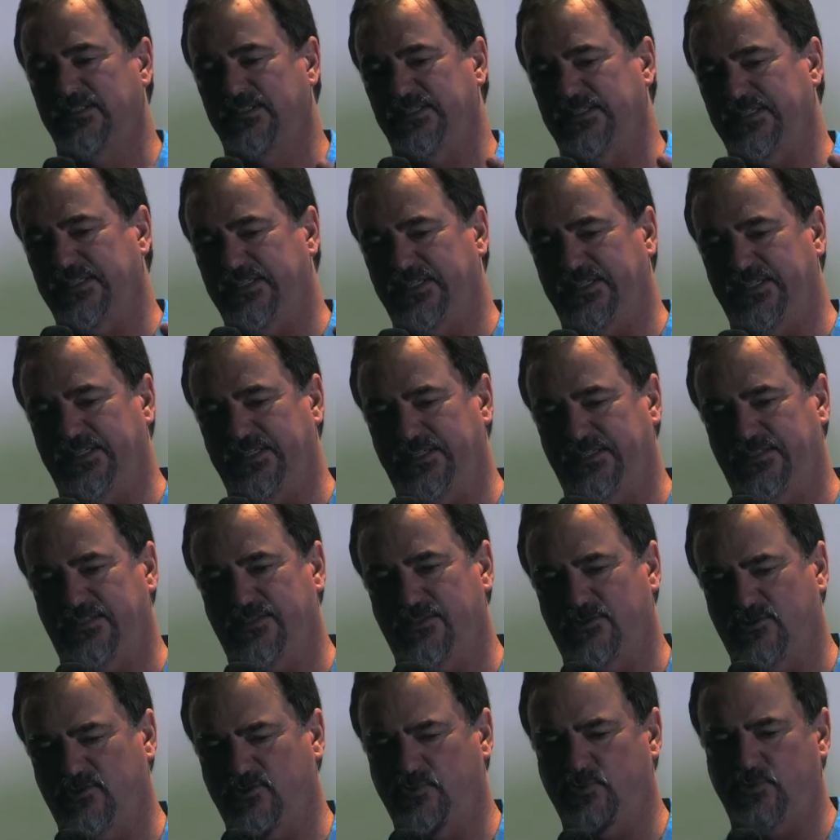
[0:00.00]
a
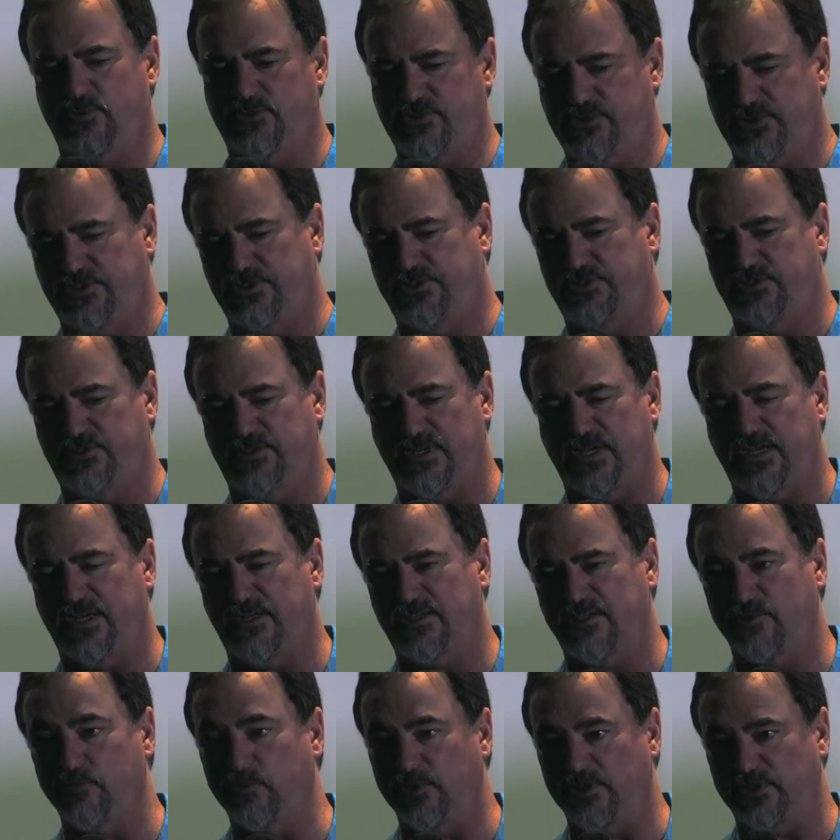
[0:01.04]
color procedure
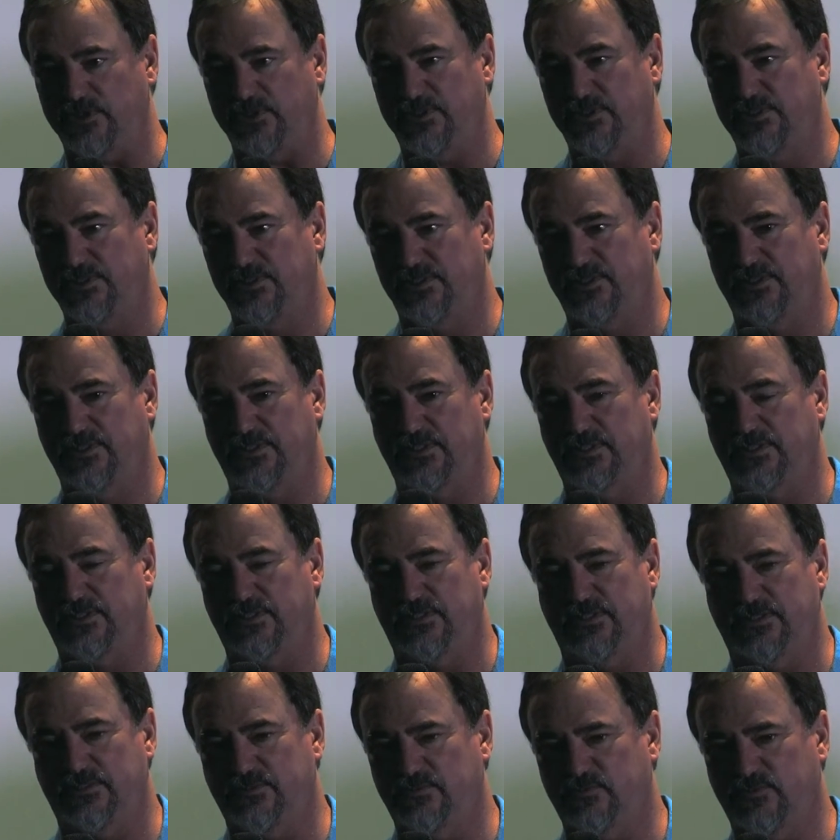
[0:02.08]
document,
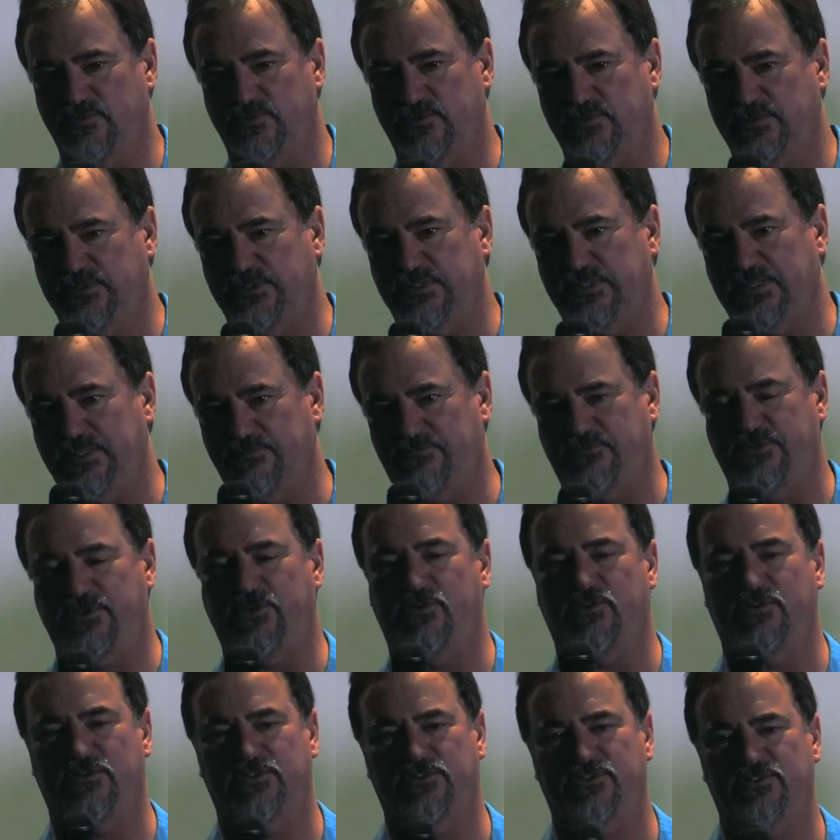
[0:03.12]
every
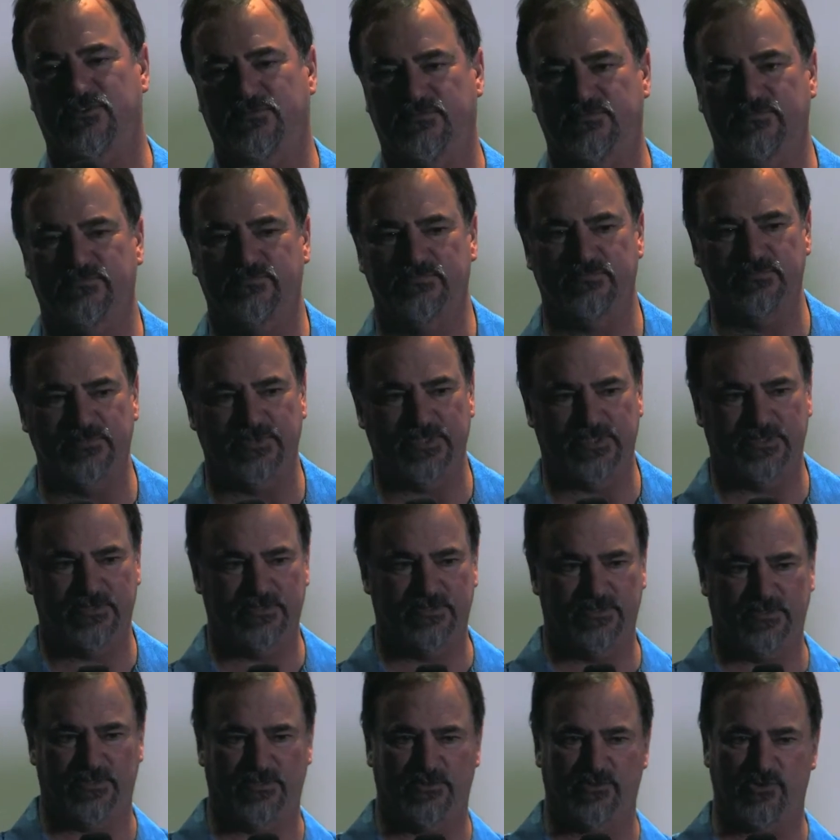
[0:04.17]
artist
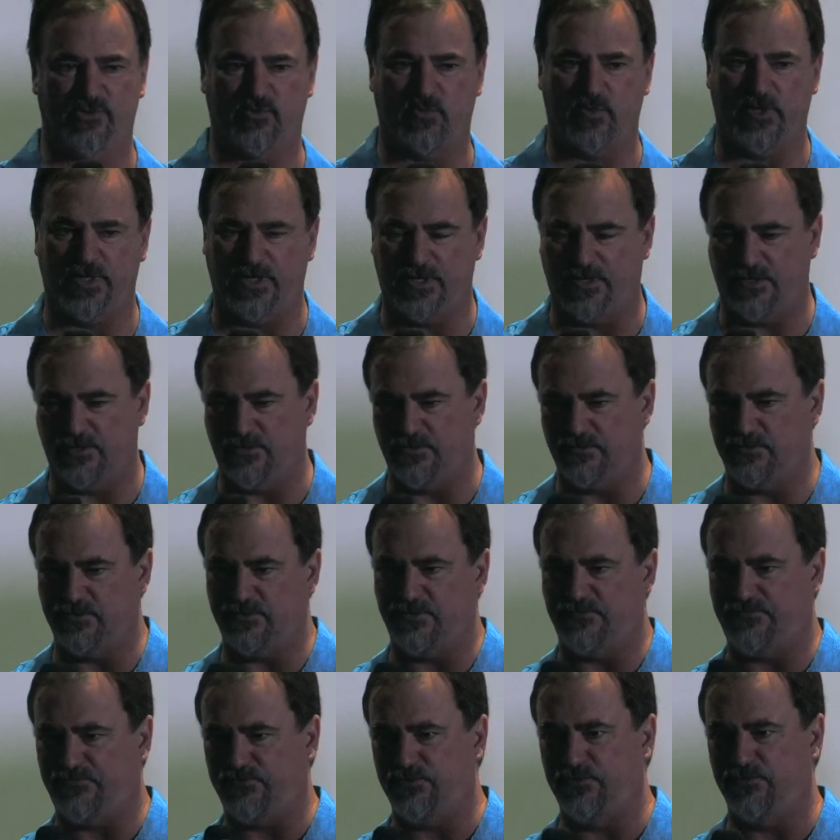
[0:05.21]
knows where
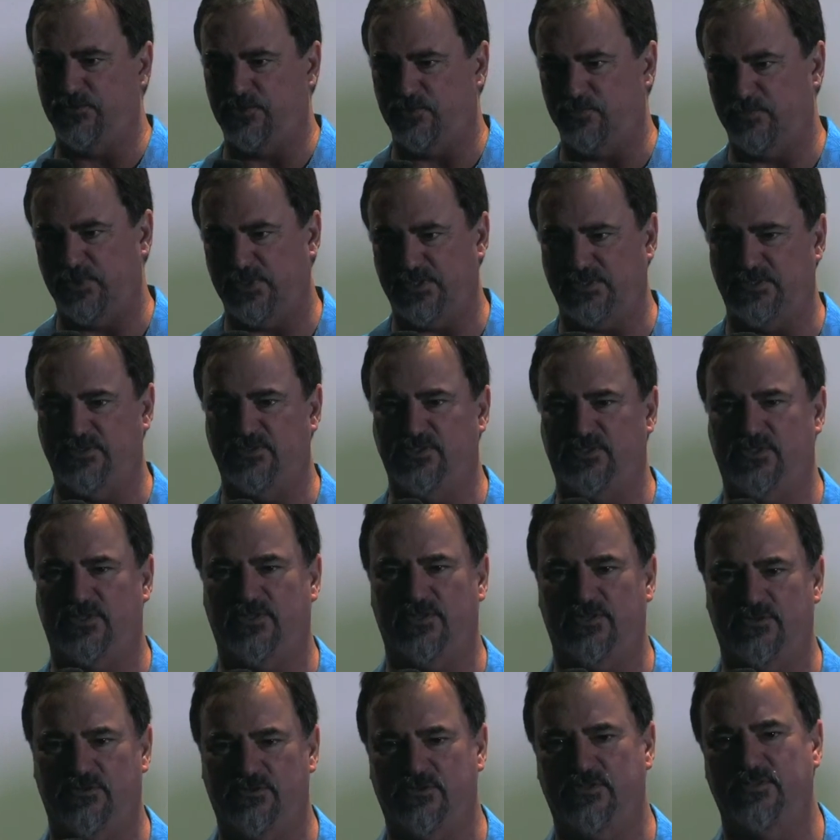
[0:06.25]
a few of the buttons
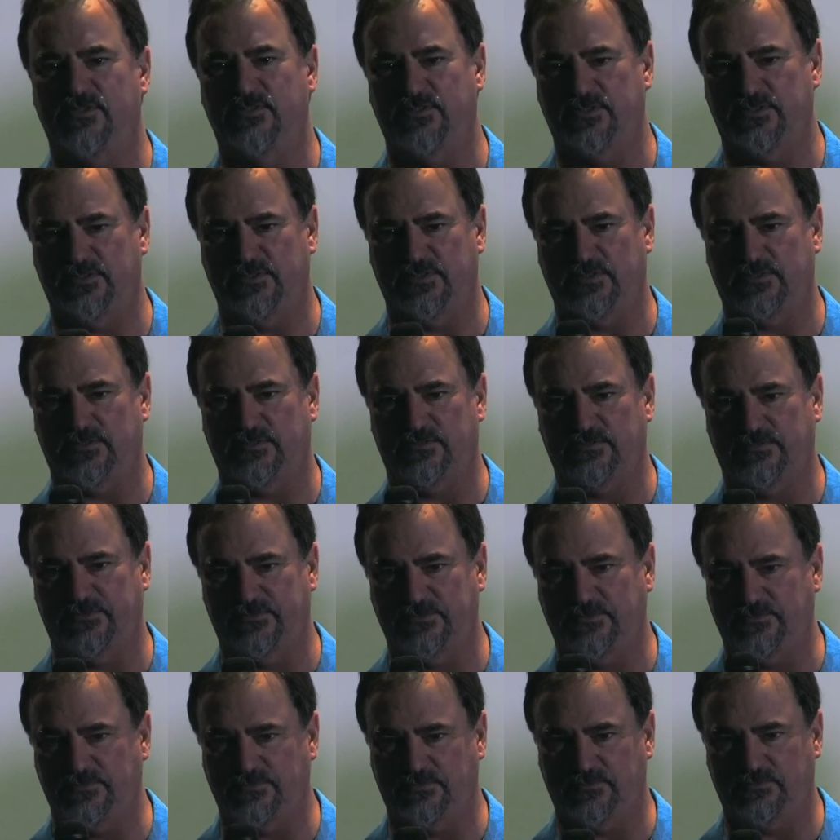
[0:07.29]
are, and
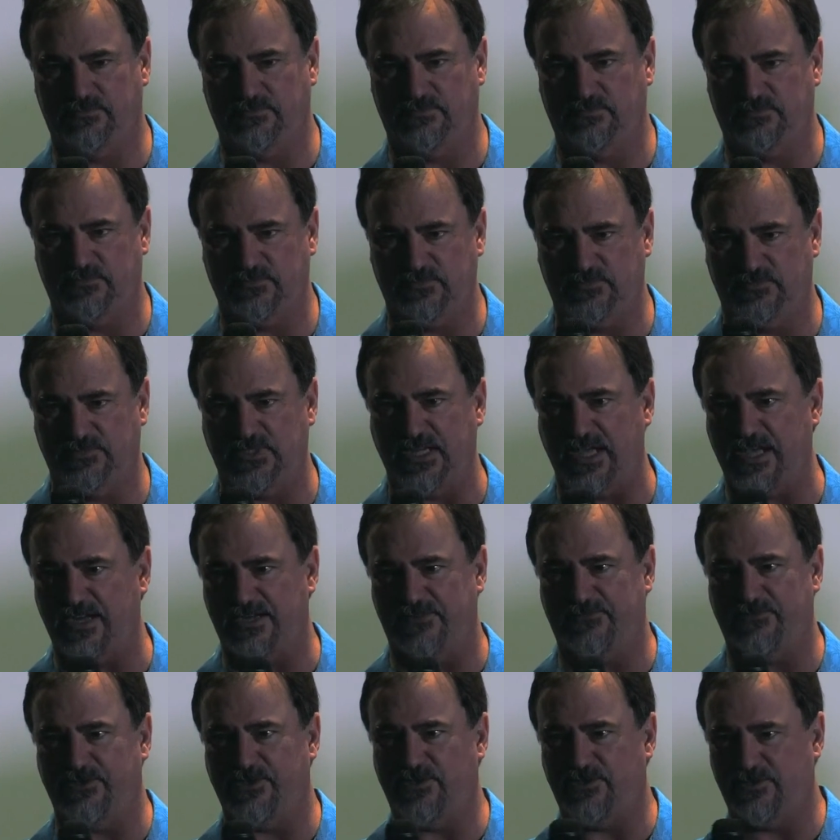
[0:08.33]
not
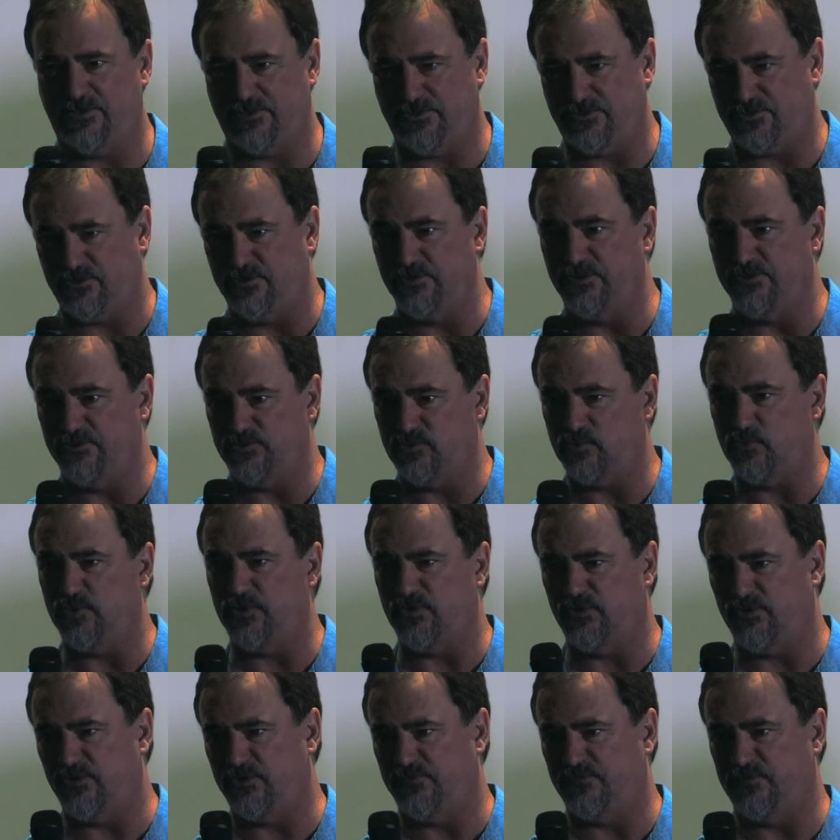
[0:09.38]
every artist knows what
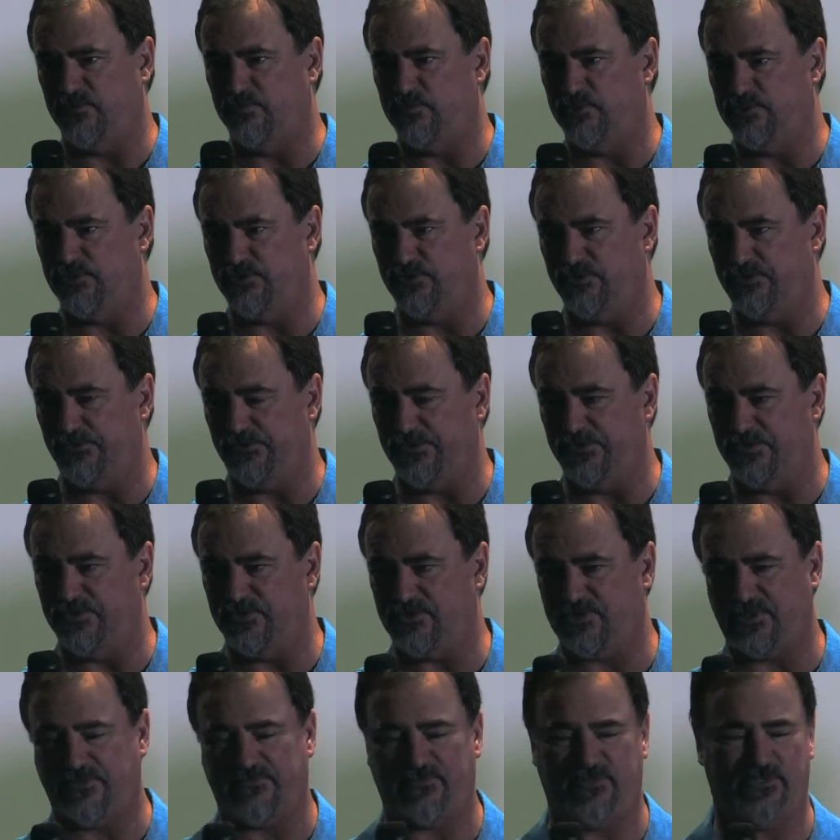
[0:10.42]
all of them do, and the
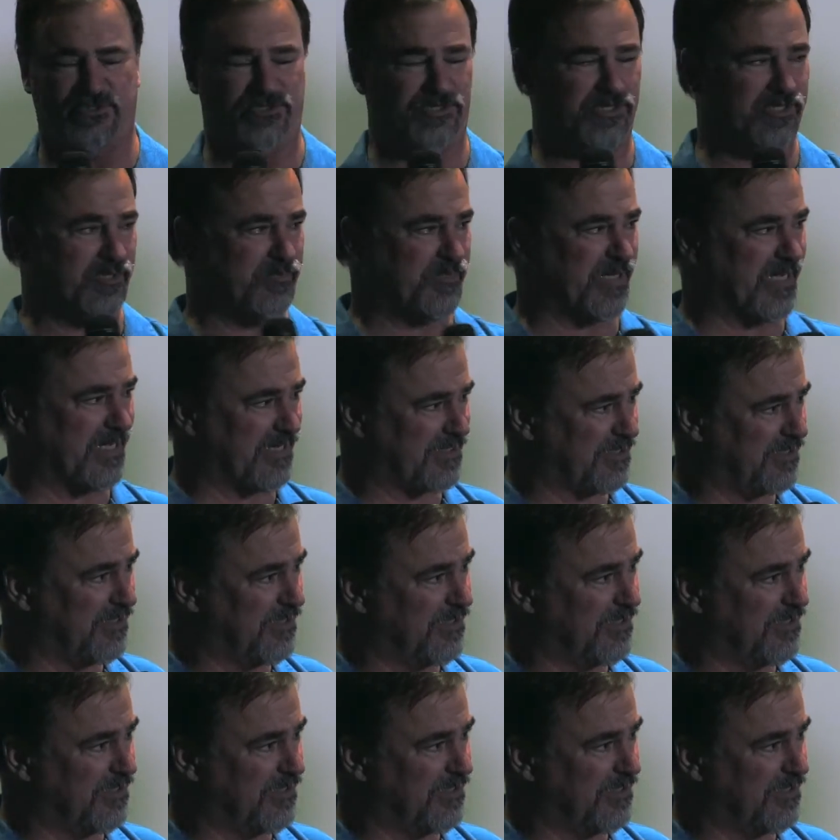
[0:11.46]
stuff that you get back